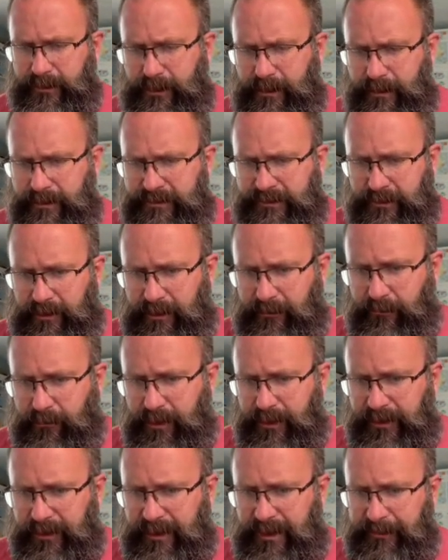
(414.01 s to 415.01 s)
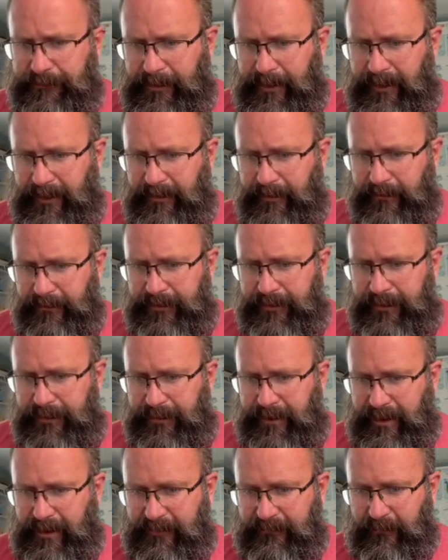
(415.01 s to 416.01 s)
so I want to keep a healthy
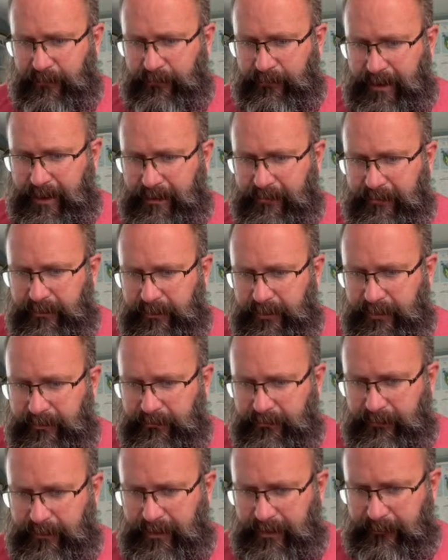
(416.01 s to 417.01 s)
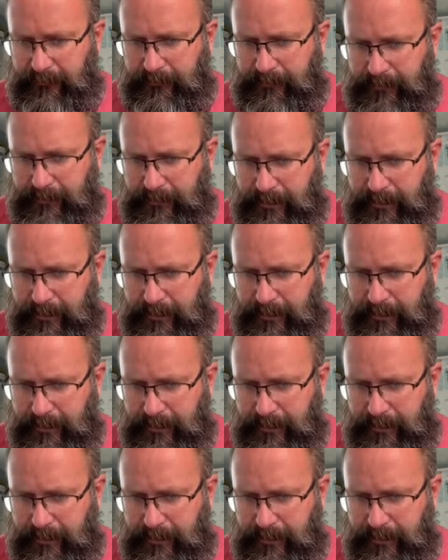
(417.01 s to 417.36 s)
kind of a round looking rim,